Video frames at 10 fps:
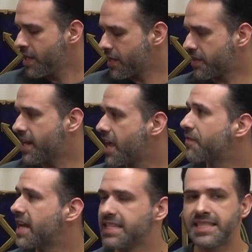and you kind of have
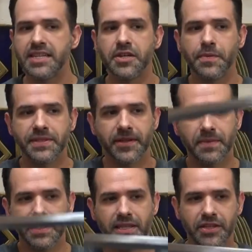an idea what
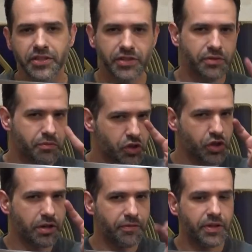something like this
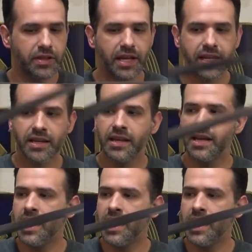should feel like.